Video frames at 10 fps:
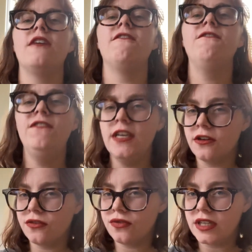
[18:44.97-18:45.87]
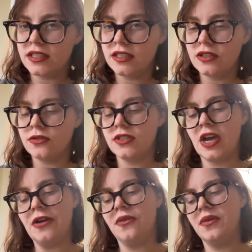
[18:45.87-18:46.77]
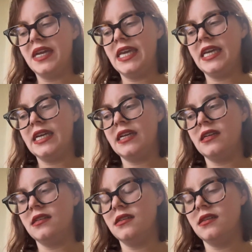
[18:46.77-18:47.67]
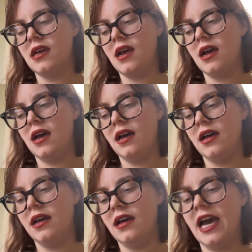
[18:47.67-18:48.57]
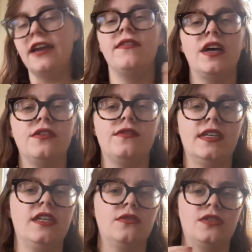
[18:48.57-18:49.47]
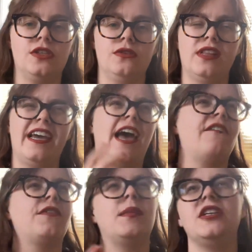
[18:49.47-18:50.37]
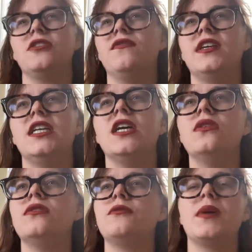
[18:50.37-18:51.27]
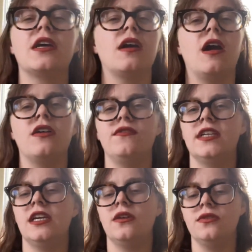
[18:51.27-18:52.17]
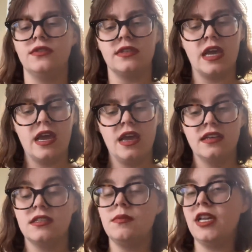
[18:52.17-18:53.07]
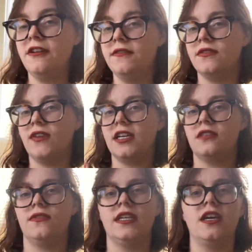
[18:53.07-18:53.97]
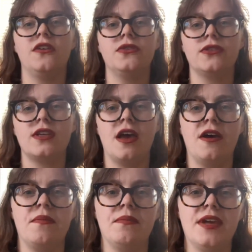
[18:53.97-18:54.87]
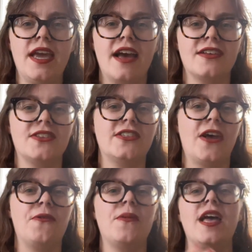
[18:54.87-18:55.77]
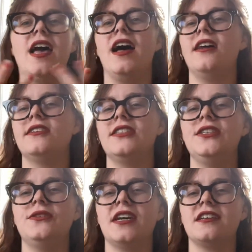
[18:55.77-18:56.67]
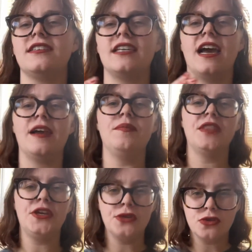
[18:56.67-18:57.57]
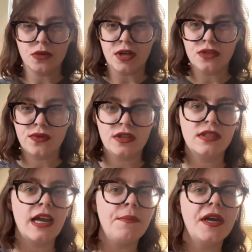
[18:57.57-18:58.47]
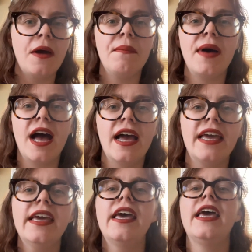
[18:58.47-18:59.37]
feel free to do so. And I have other videos too, like affirmation videos, pick a card videos, some life advice videos. But yeah, so I'll see you next time. Thank you so much for stopping on by.